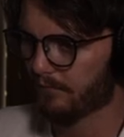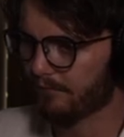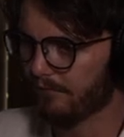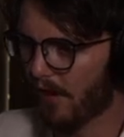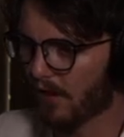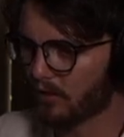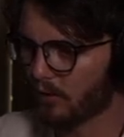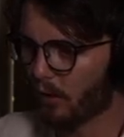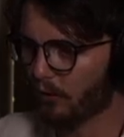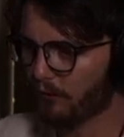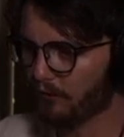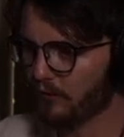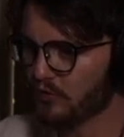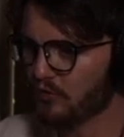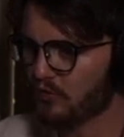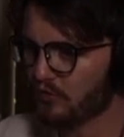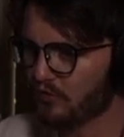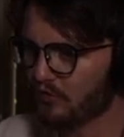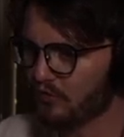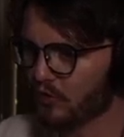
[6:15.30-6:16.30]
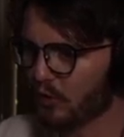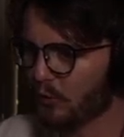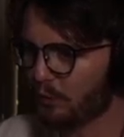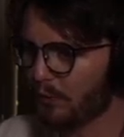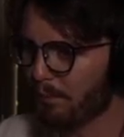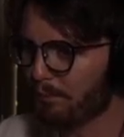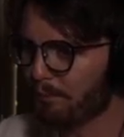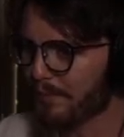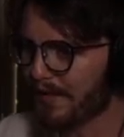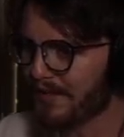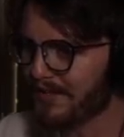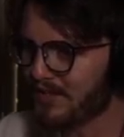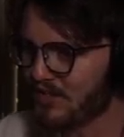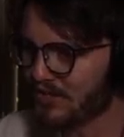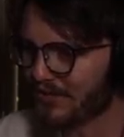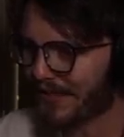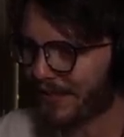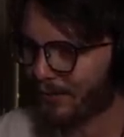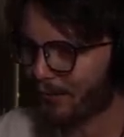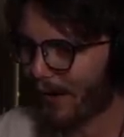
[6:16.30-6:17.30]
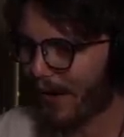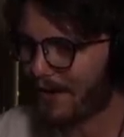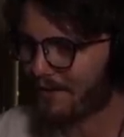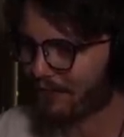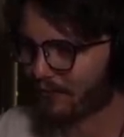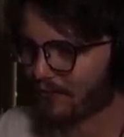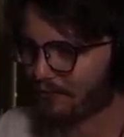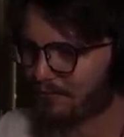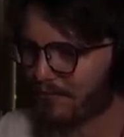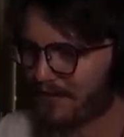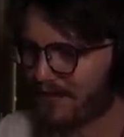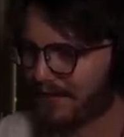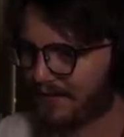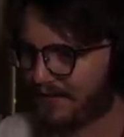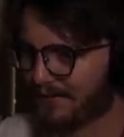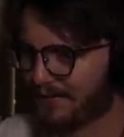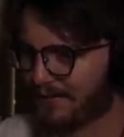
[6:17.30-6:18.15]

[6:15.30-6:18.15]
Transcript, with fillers: Fuck off, you stupid bitch! Get away from me!